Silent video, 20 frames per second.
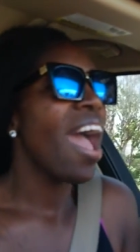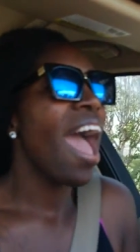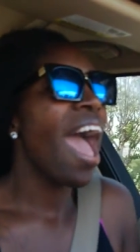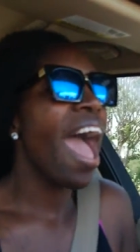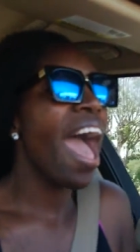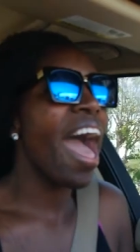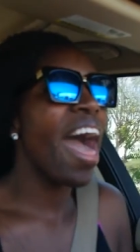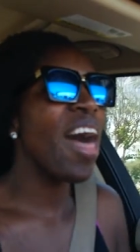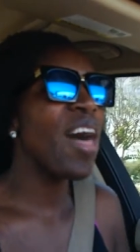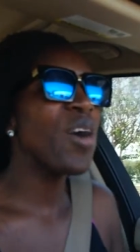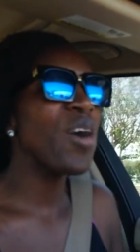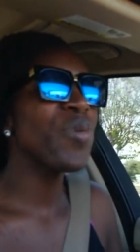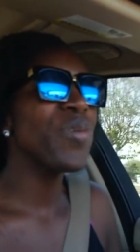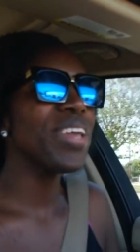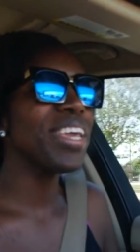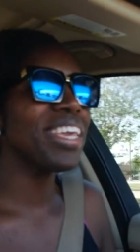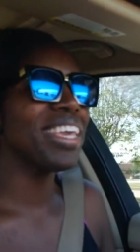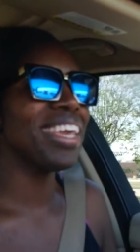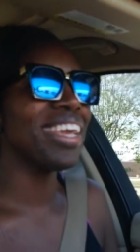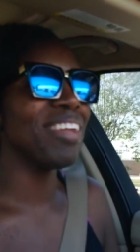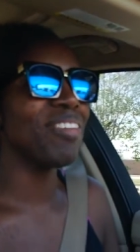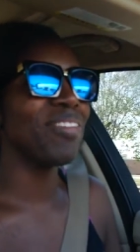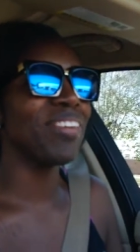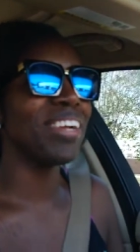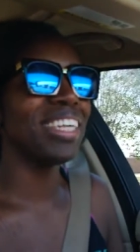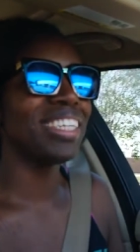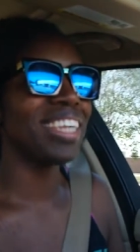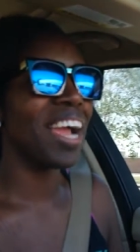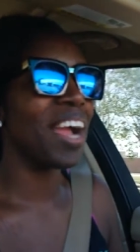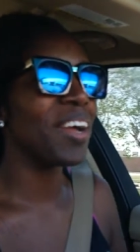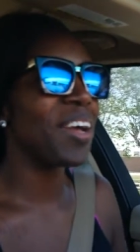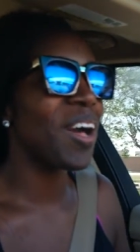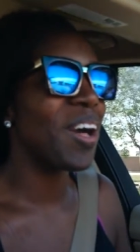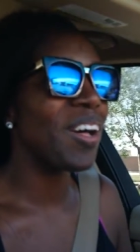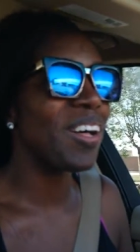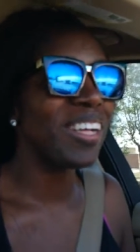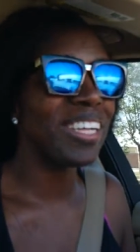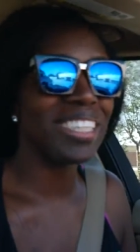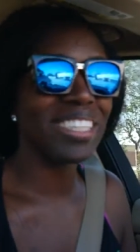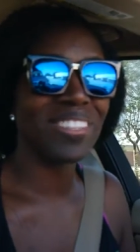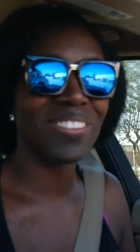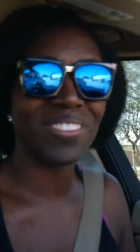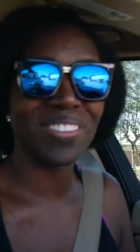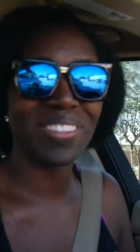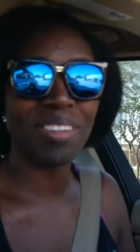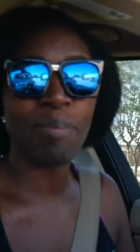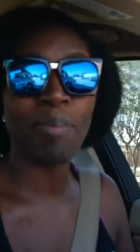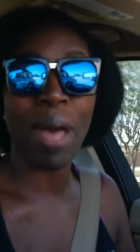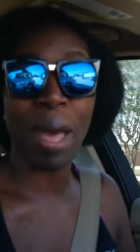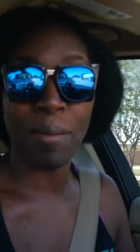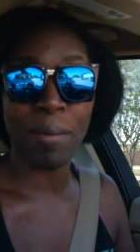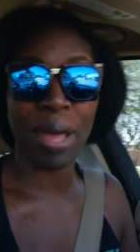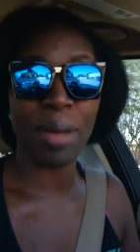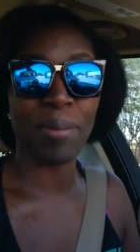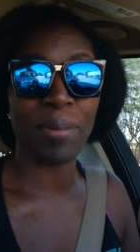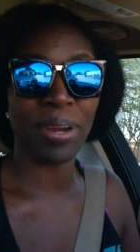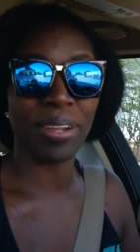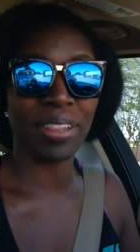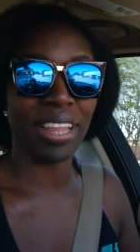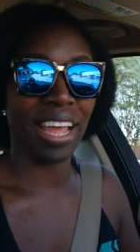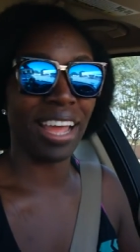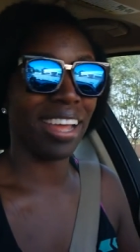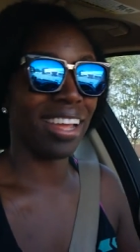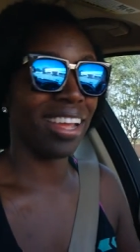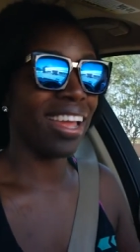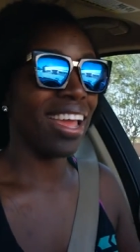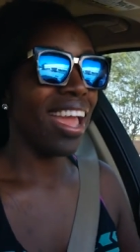how we can reach our goals by my birthday.